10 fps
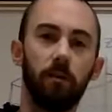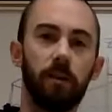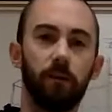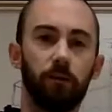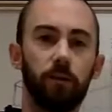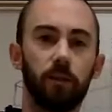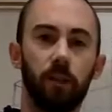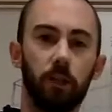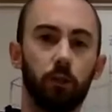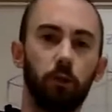to tell the difference
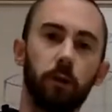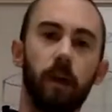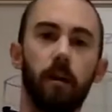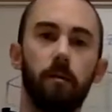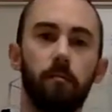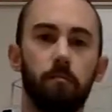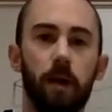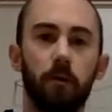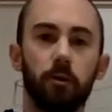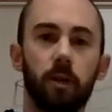unless you're looking at a
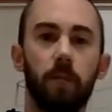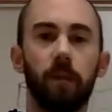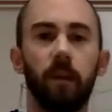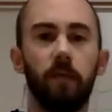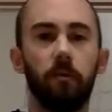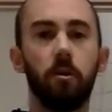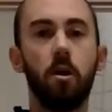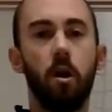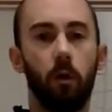microscopic level